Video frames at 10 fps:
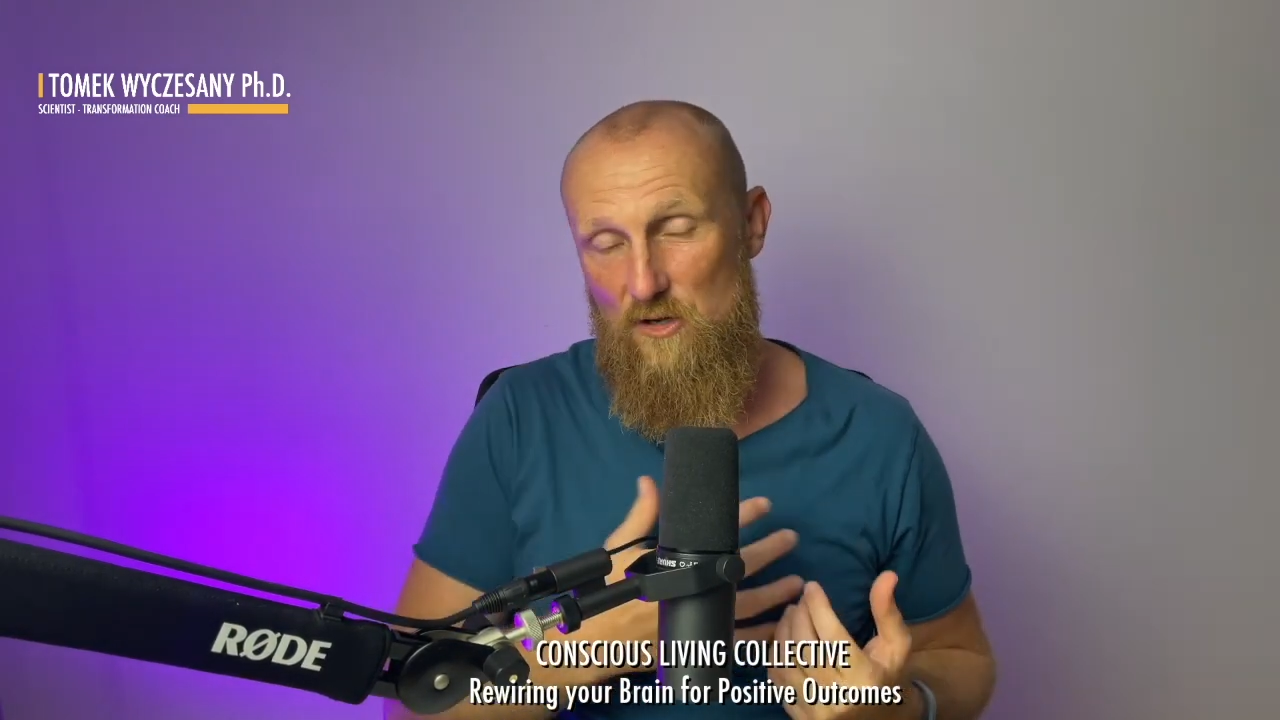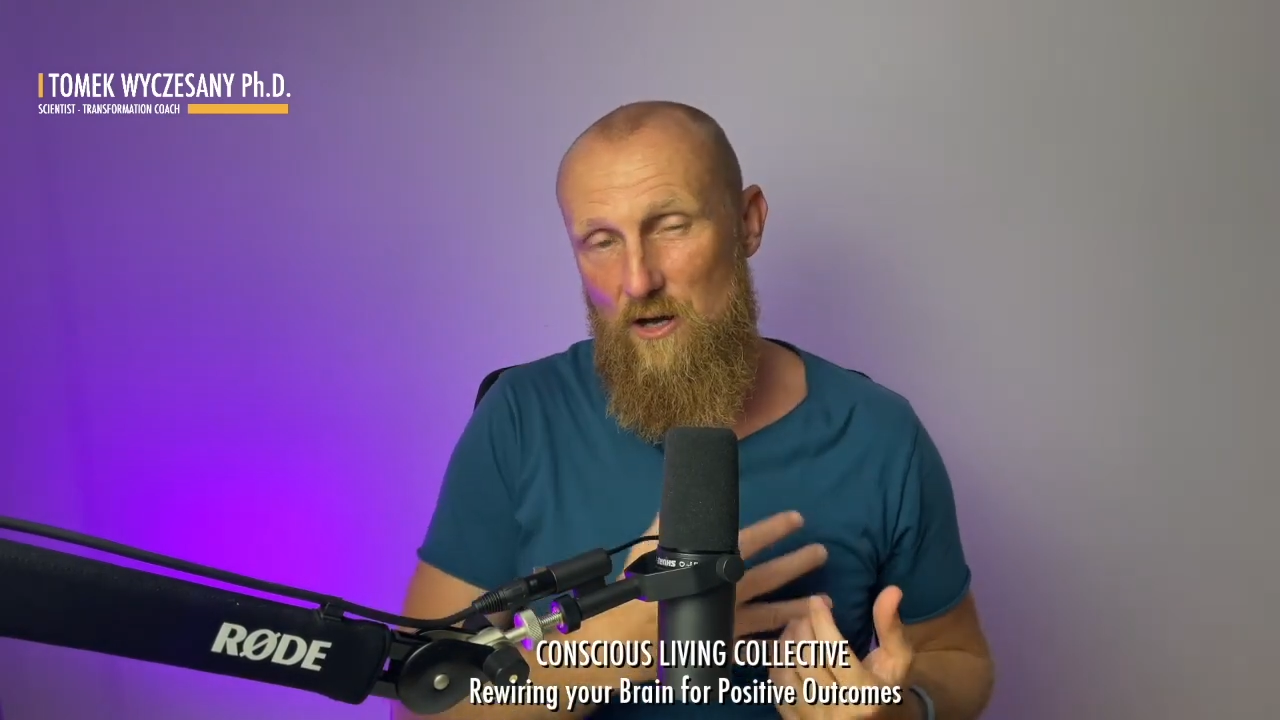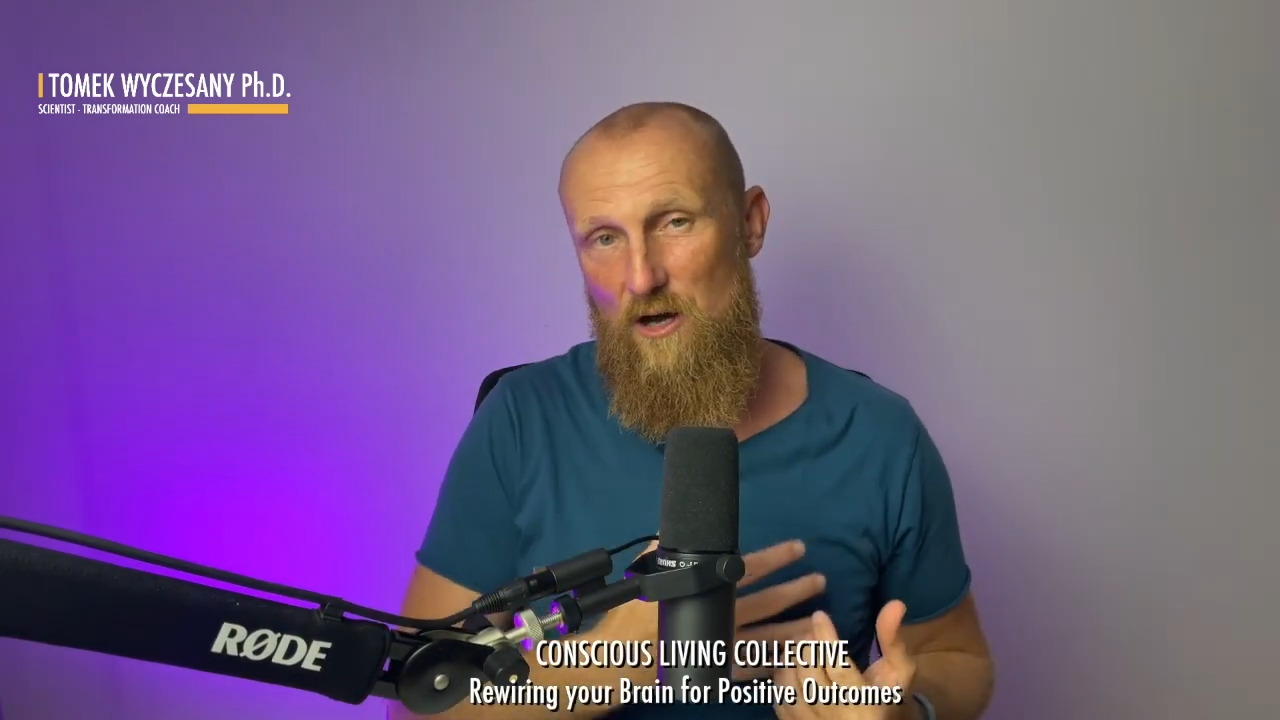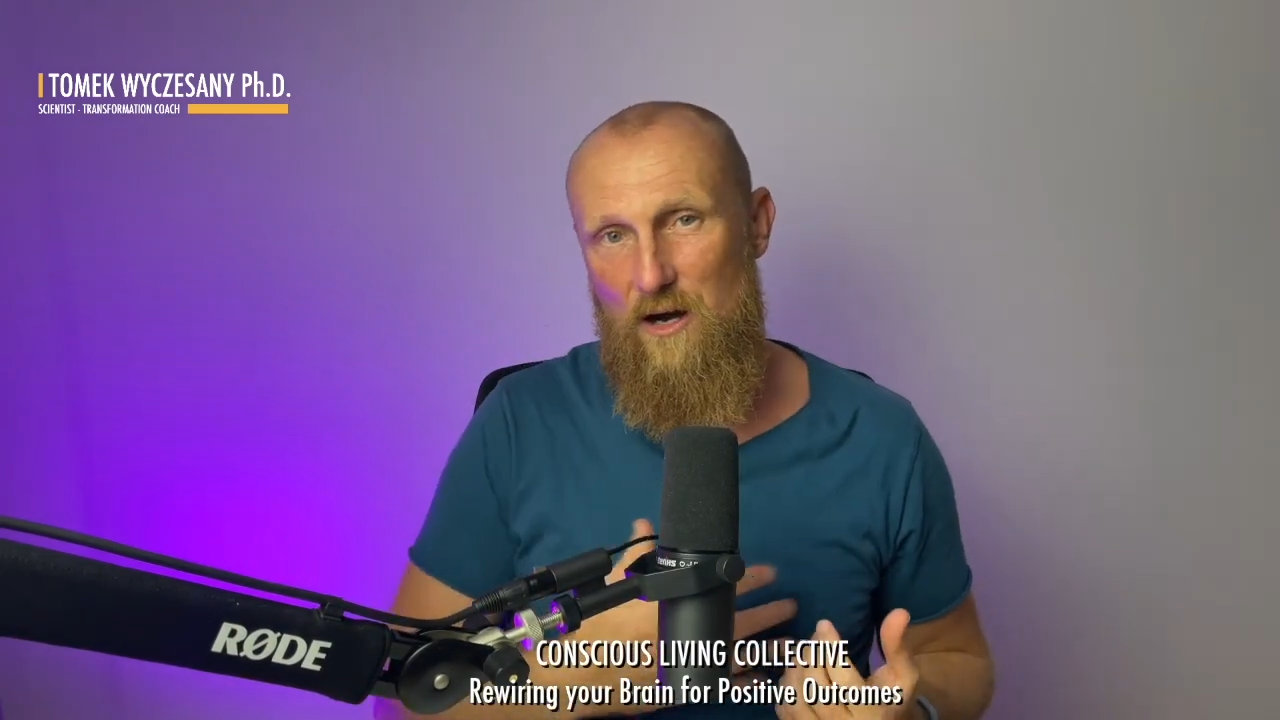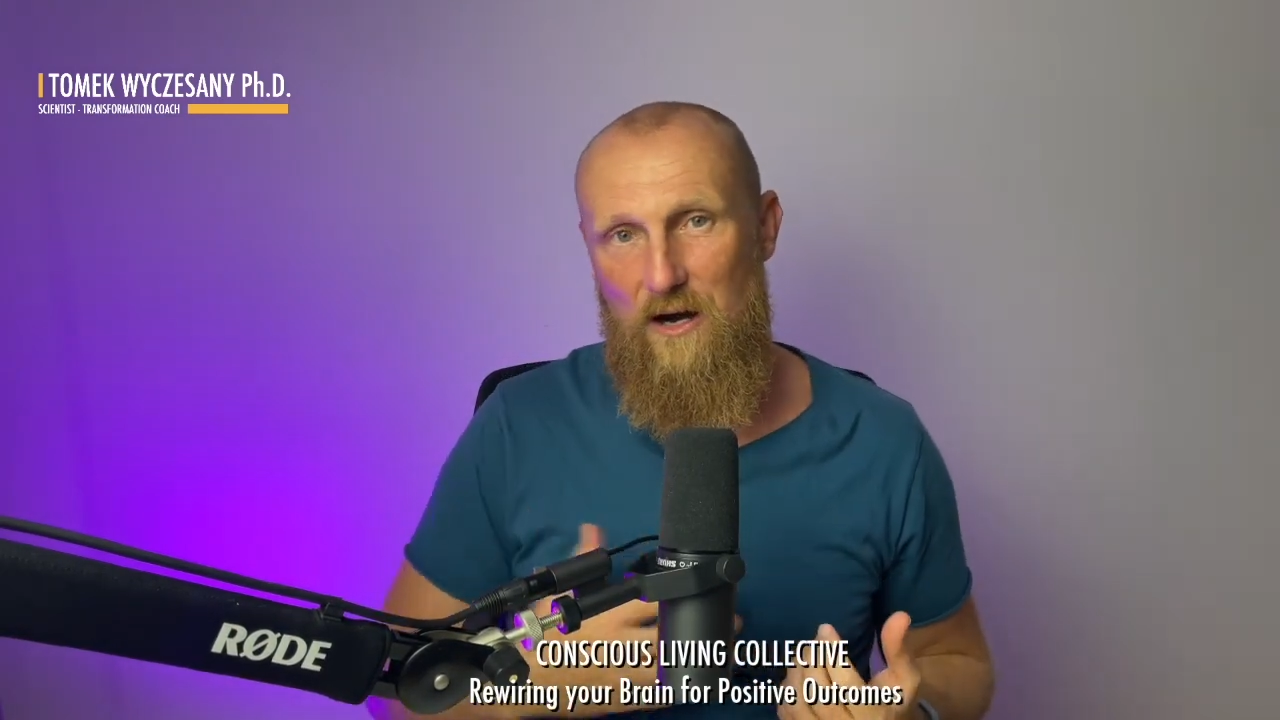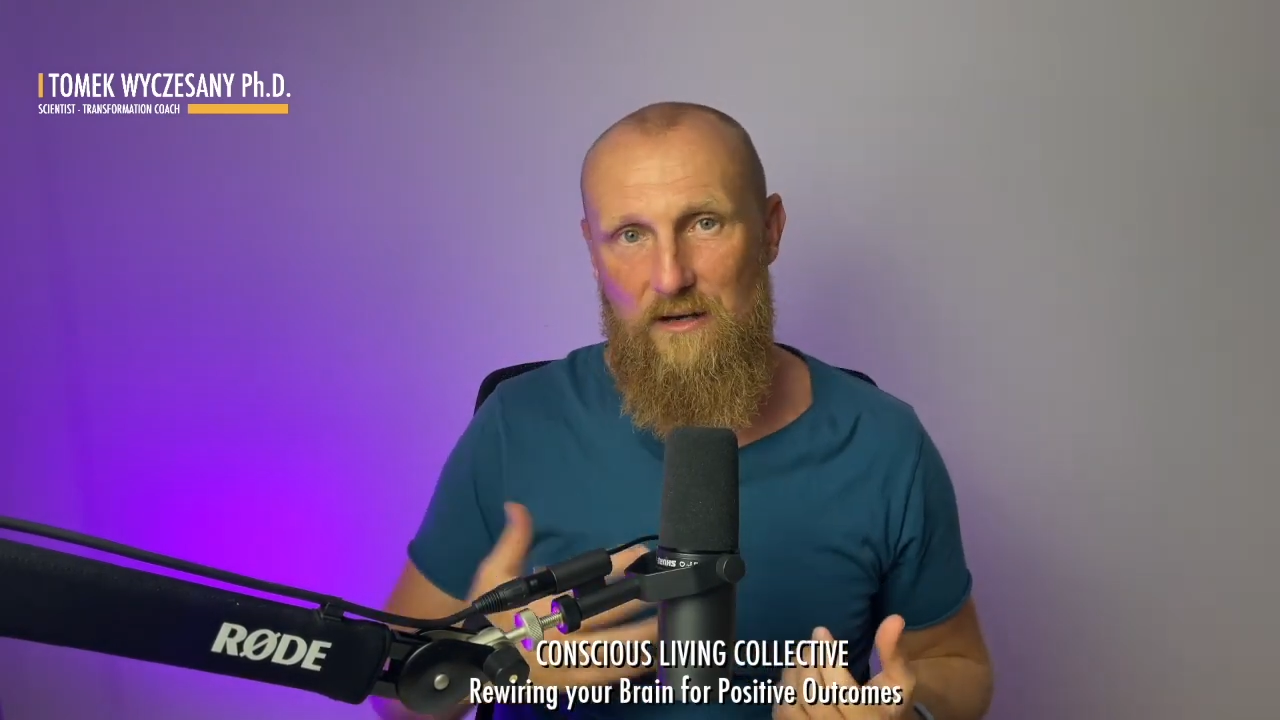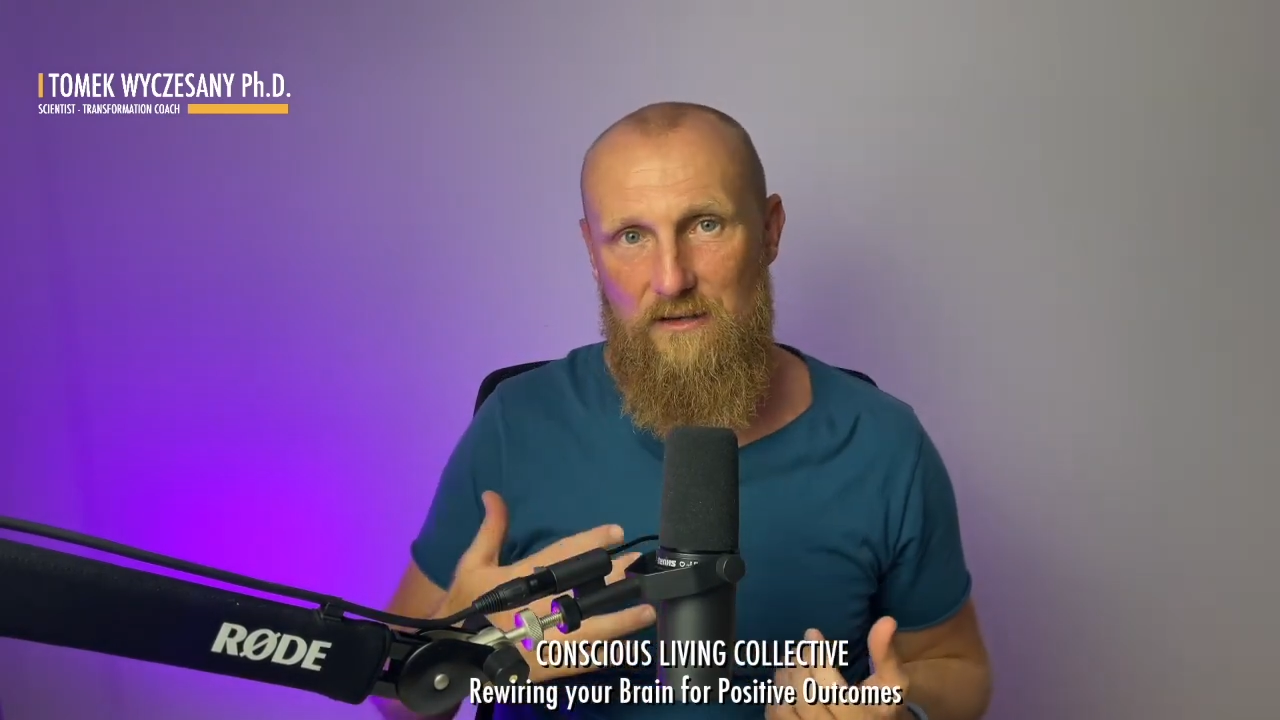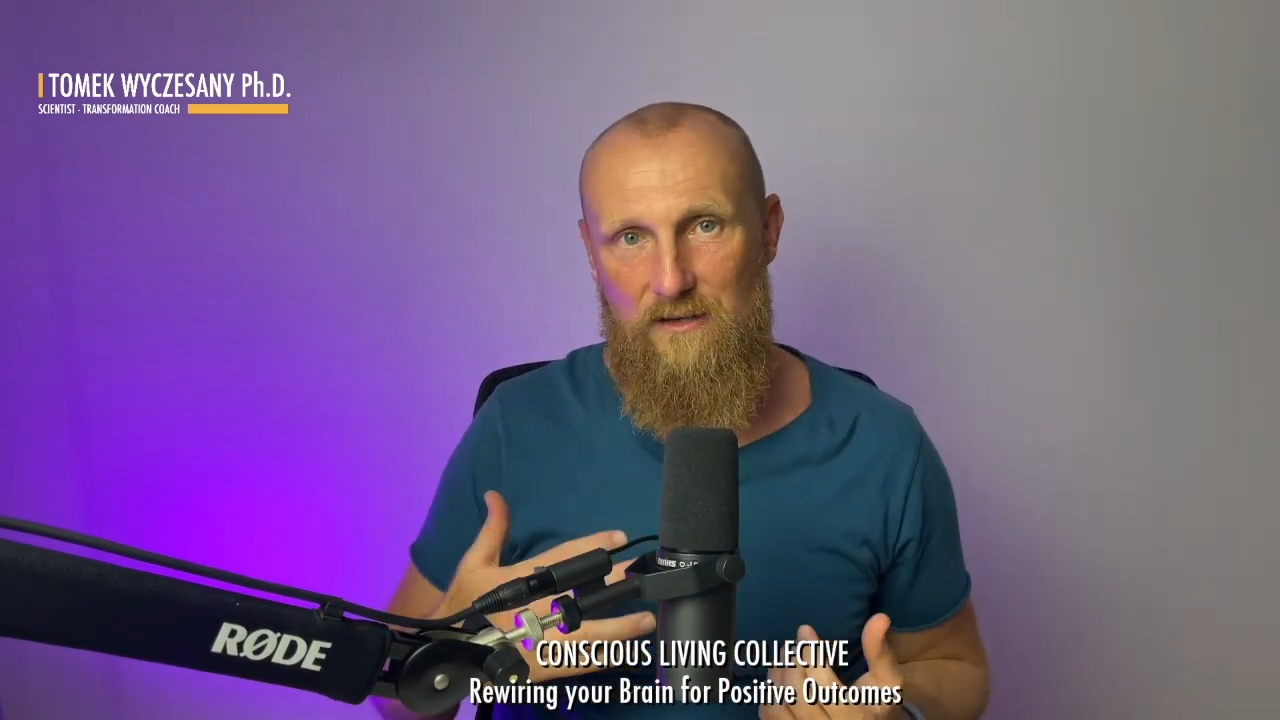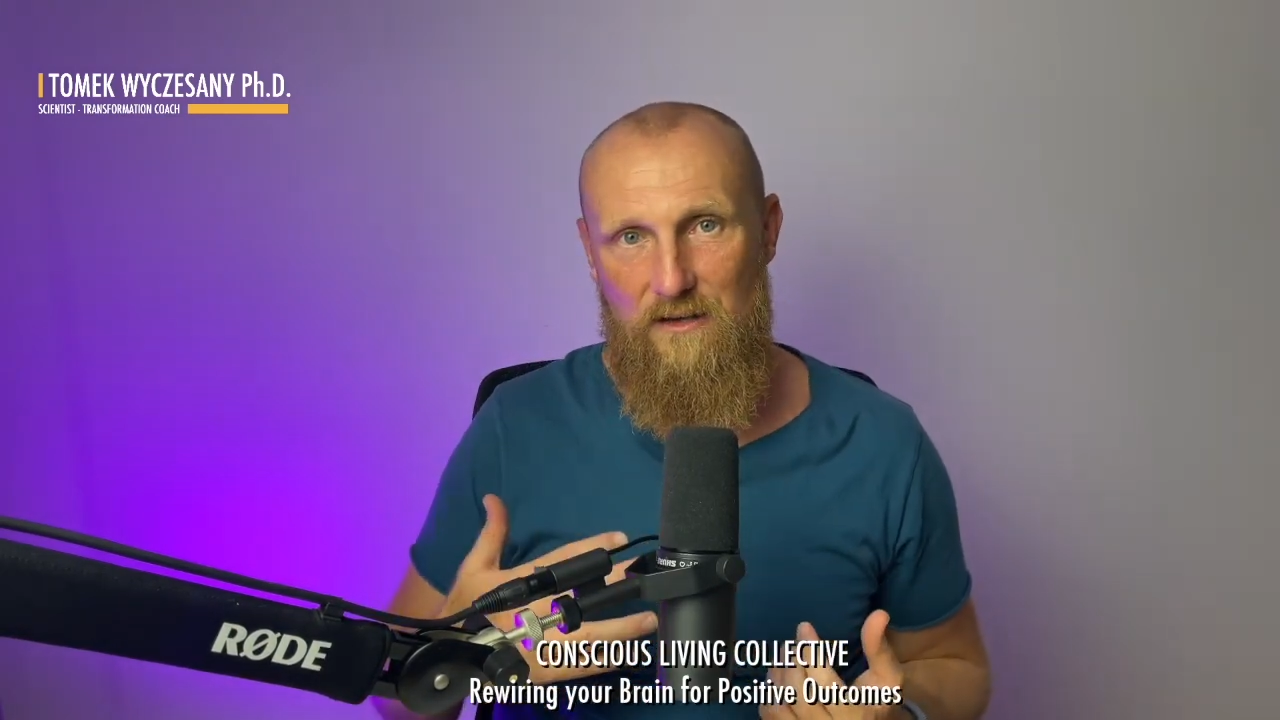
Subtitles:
heart